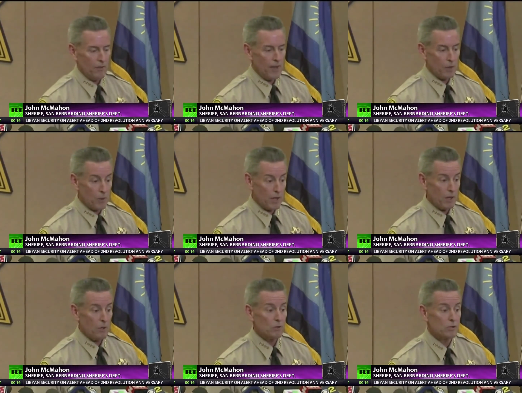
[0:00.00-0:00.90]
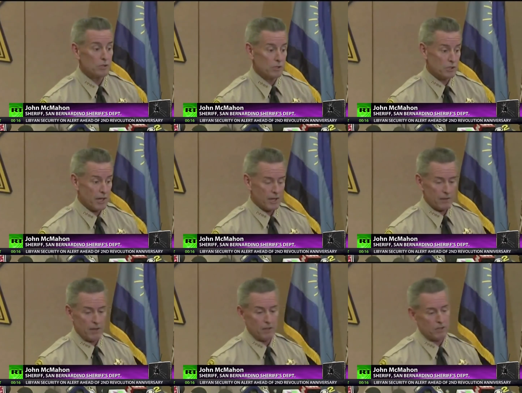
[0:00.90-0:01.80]
Then we used
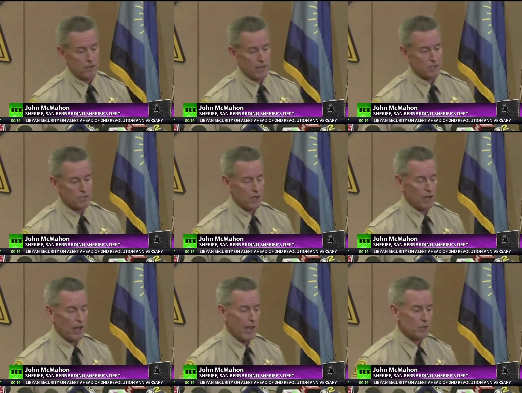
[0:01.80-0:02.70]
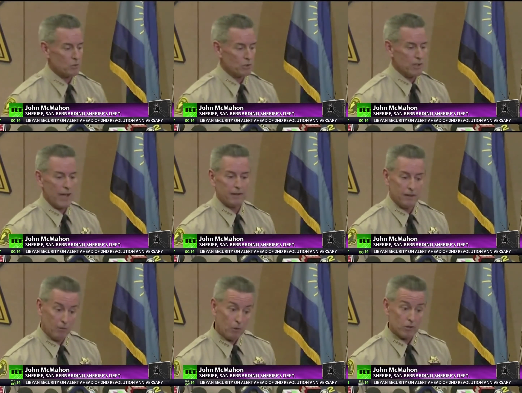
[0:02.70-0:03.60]
the next tear gas was that
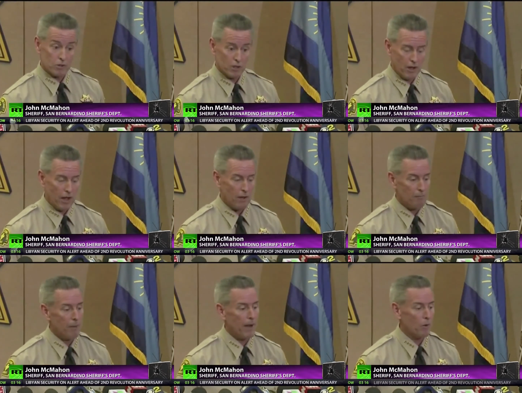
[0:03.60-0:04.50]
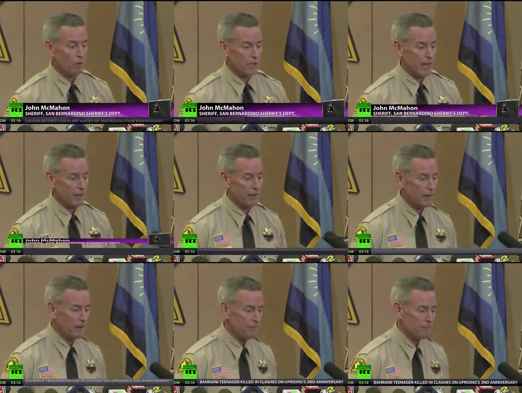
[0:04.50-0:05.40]
was
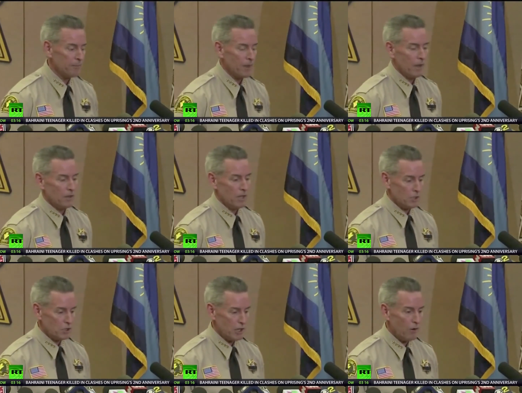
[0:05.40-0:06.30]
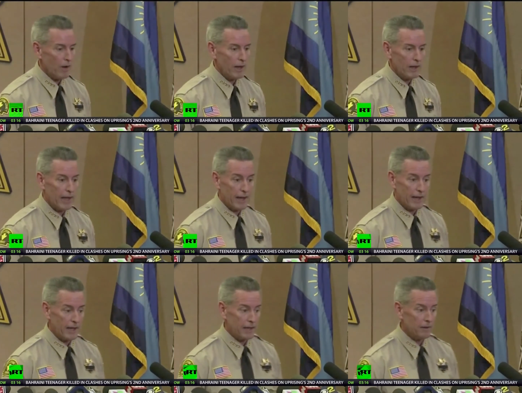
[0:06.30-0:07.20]
pyrotechnic. Does generate a lot of
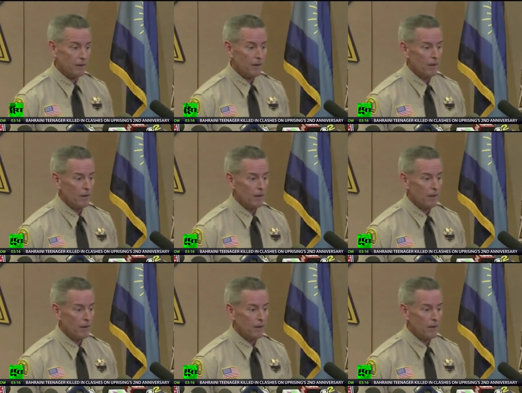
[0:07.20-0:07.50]
heat.